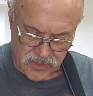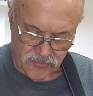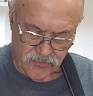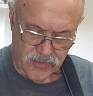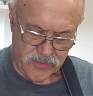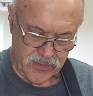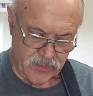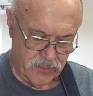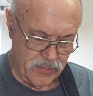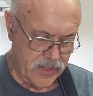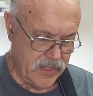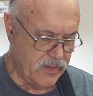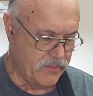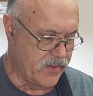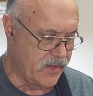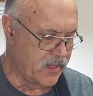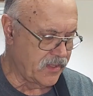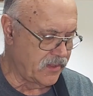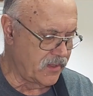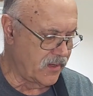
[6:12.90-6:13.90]
with a
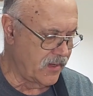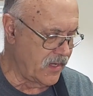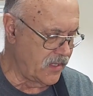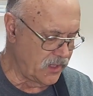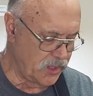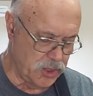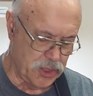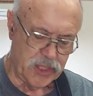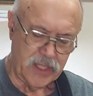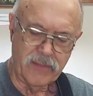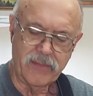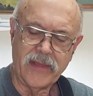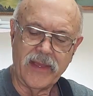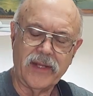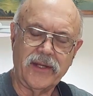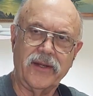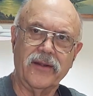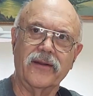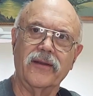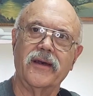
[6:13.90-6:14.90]
B-bender and a
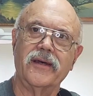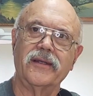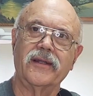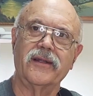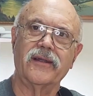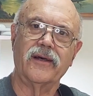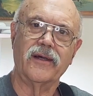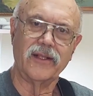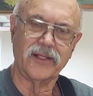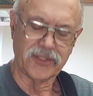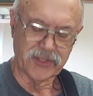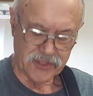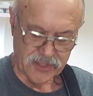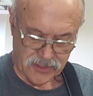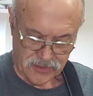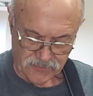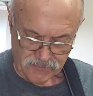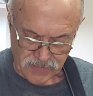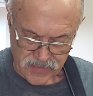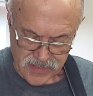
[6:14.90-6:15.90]
G-bender on it
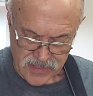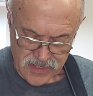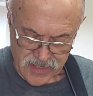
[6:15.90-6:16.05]
also.